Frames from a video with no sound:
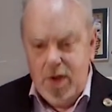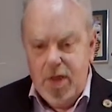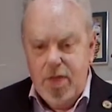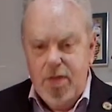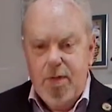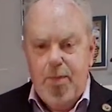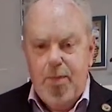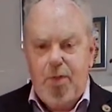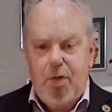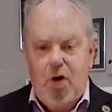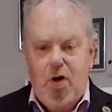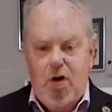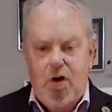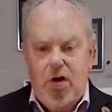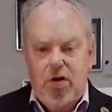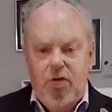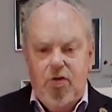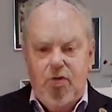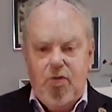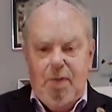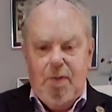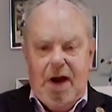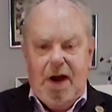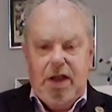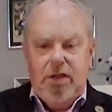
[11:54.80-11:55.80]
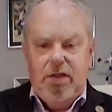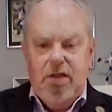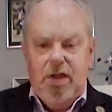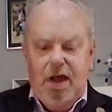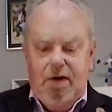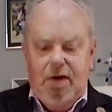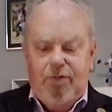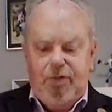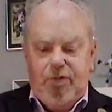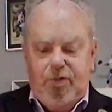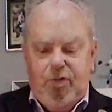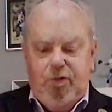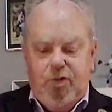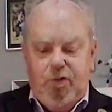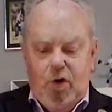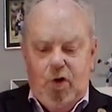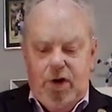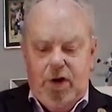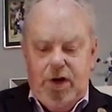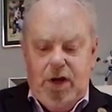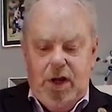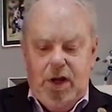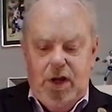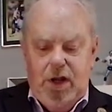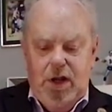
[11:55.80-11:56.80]
ball of my left
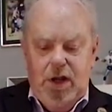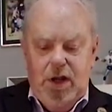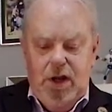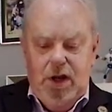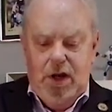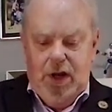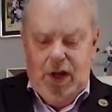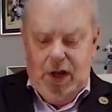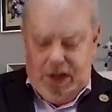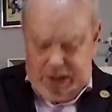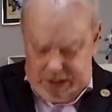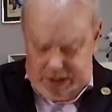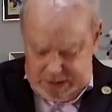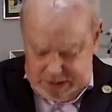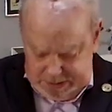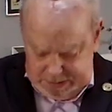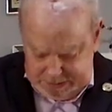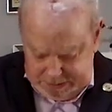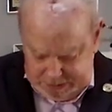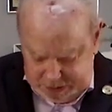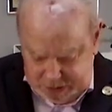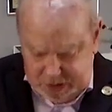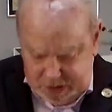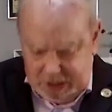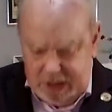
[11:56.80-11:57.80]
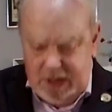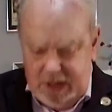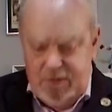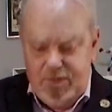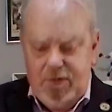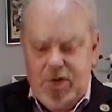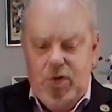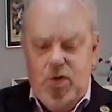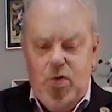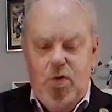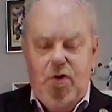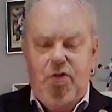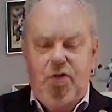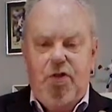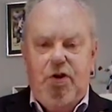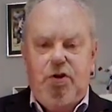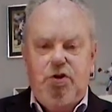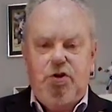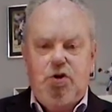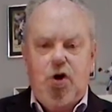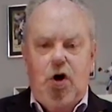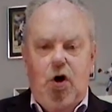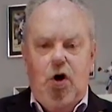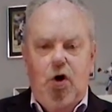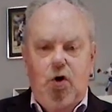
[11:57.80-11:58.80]
foot is even with the
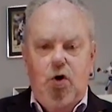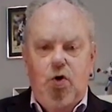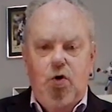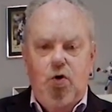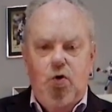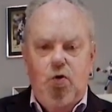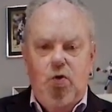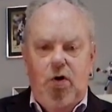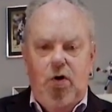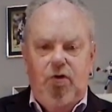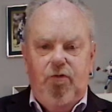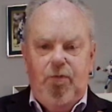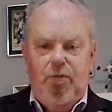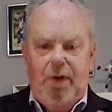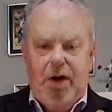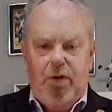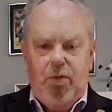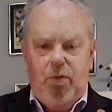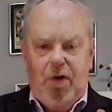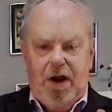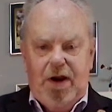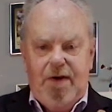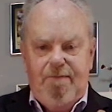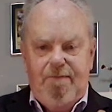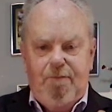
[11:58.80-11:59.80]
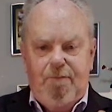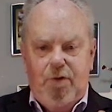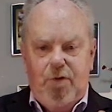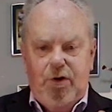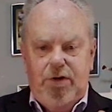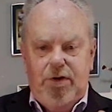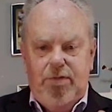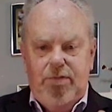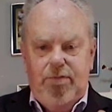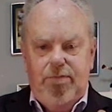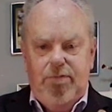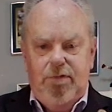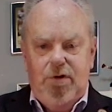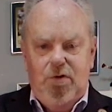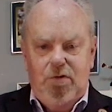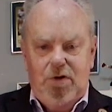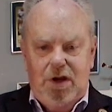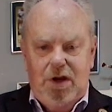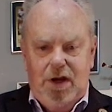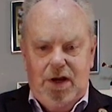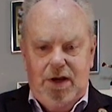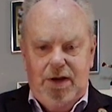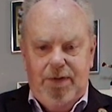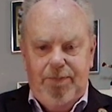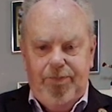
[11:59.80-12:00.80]
toe of my right foot.
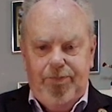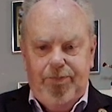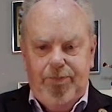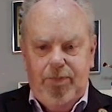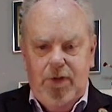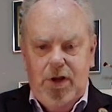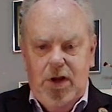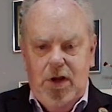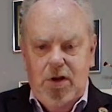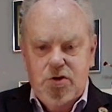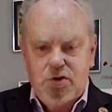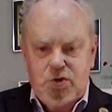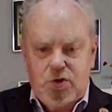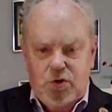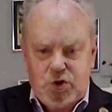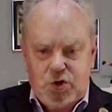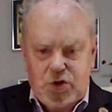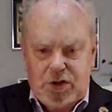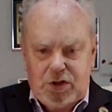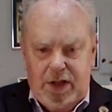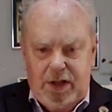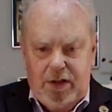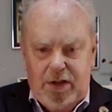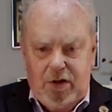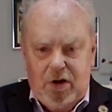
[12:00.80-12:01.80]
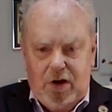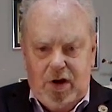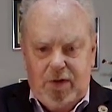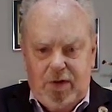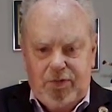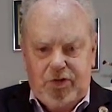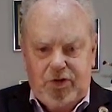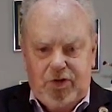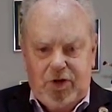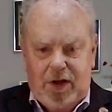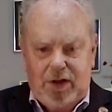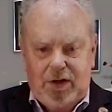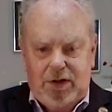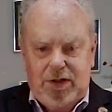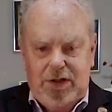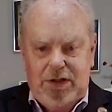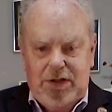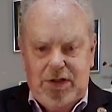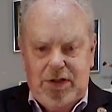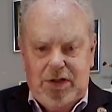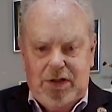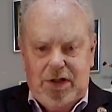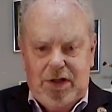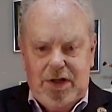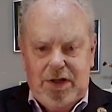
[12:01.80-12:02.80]
Okay? So they're slightly offset
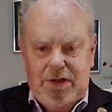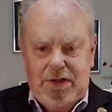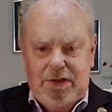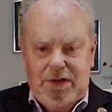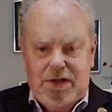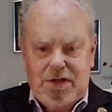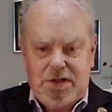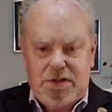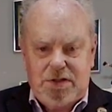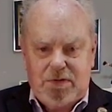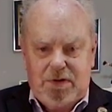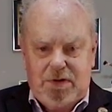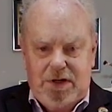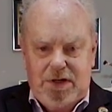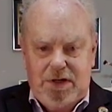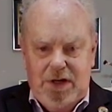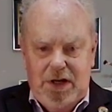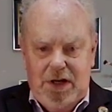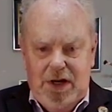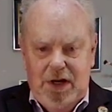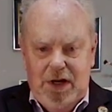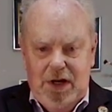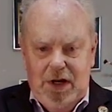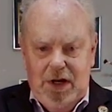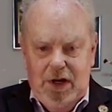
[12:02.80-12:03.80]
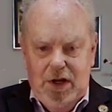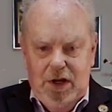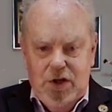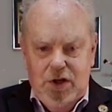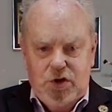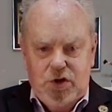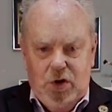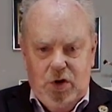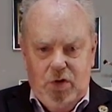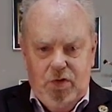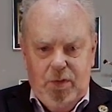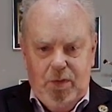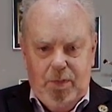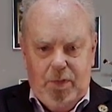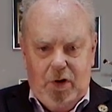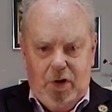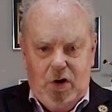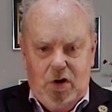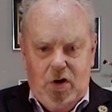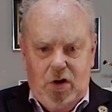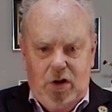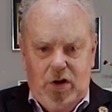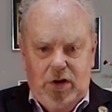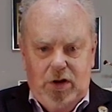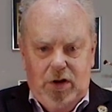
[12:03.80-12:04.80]
like this, right? So the
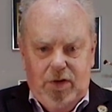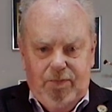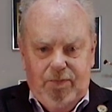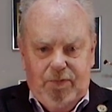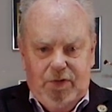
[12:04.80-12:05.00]
ball of